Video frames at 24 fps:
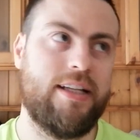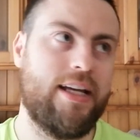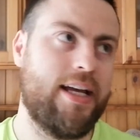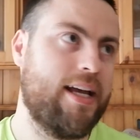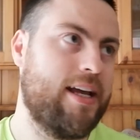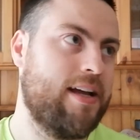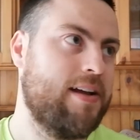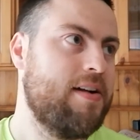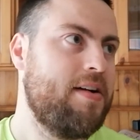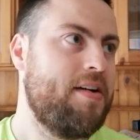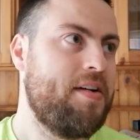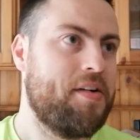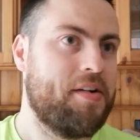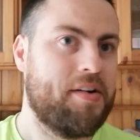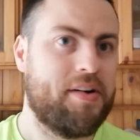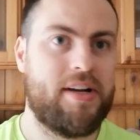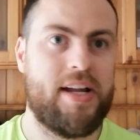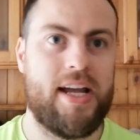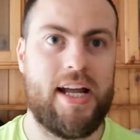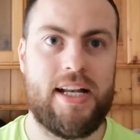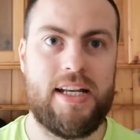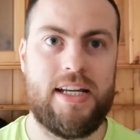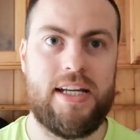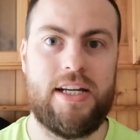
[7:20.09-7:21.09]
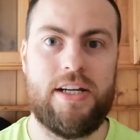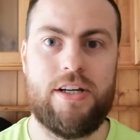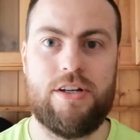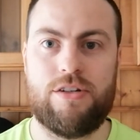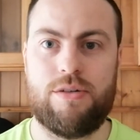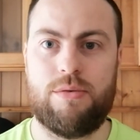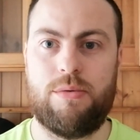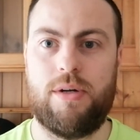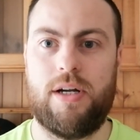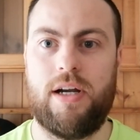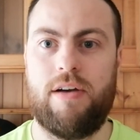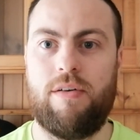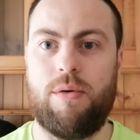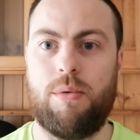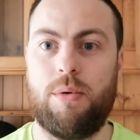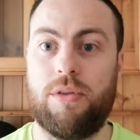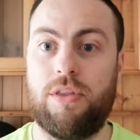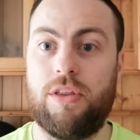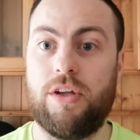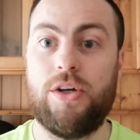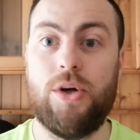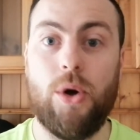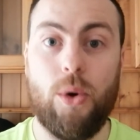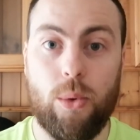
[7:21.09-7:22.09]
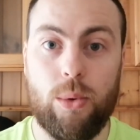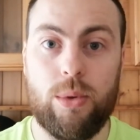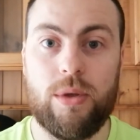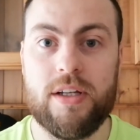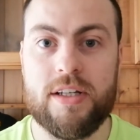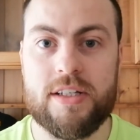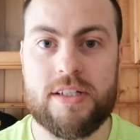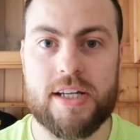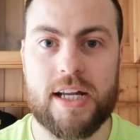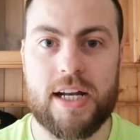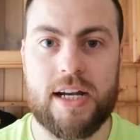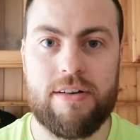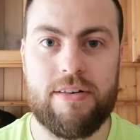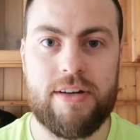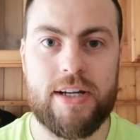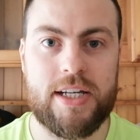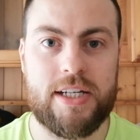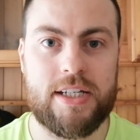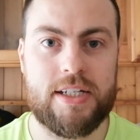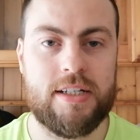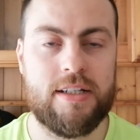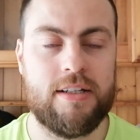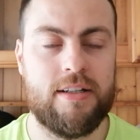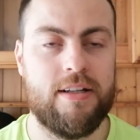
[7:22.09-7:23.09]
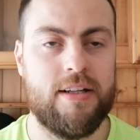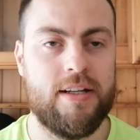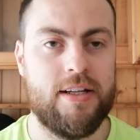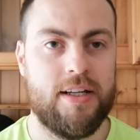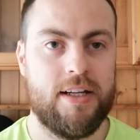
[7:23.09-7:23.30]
10 years or whatever, with the golden generation.